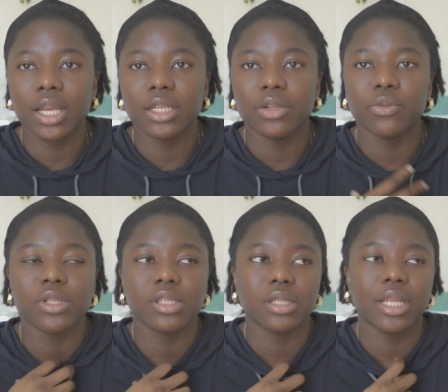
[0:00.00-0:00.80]
and it
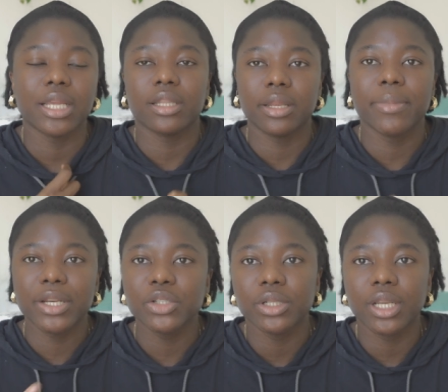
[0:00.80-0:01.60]
was like they
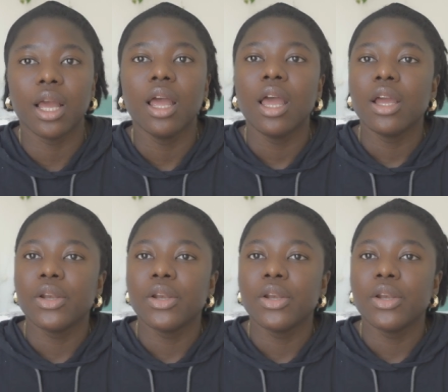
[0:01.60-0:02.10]
mentioned that